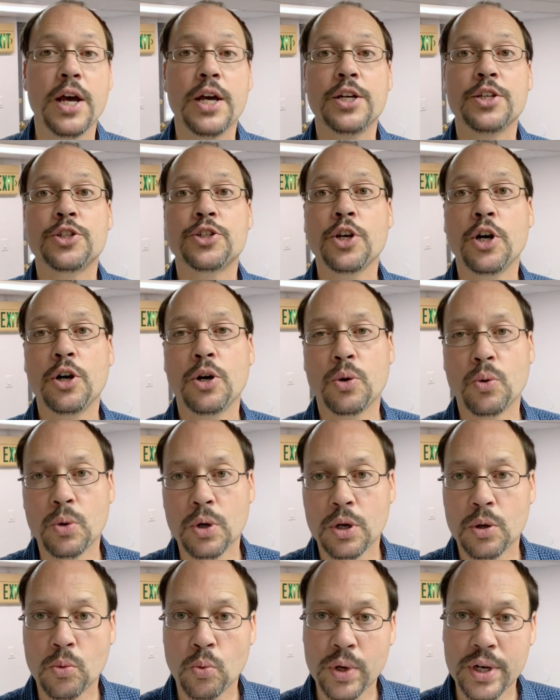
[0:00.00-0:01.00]

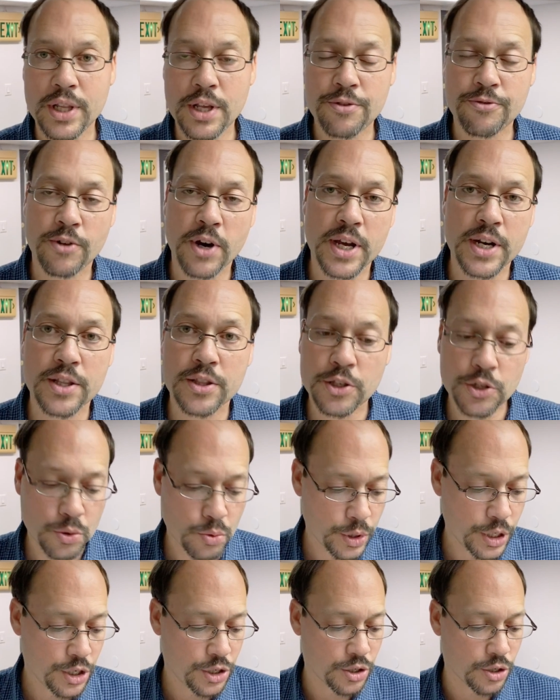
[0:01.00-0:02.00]
So what did they find in this
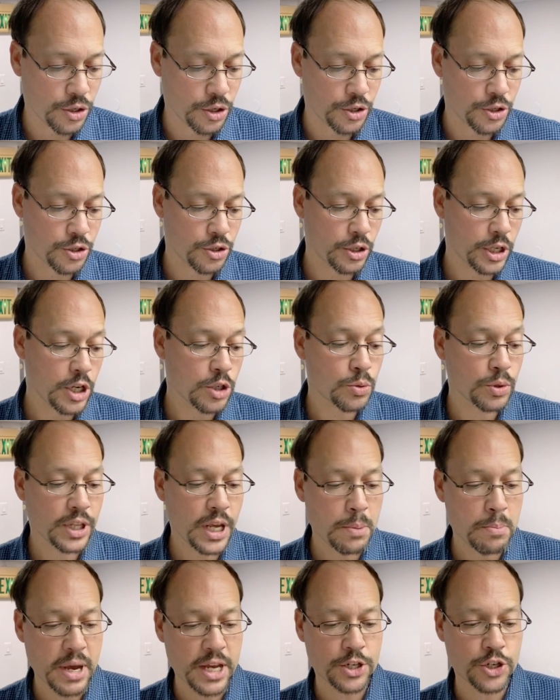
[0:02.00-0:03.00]
research? So here's what
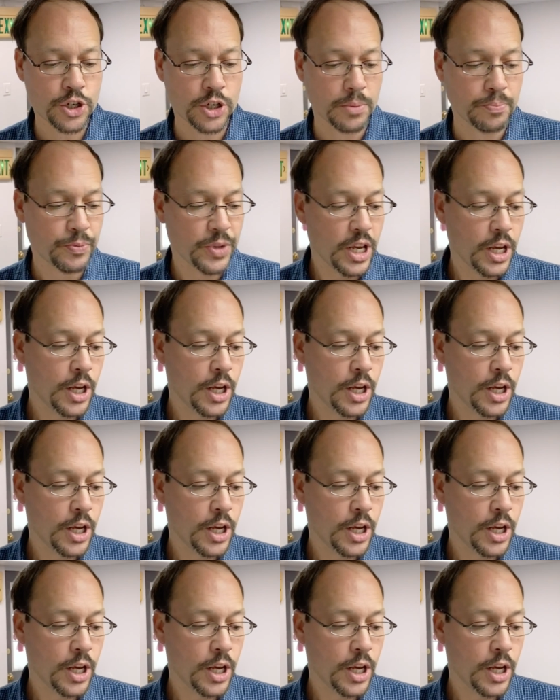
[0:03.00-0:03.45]
they mentioned.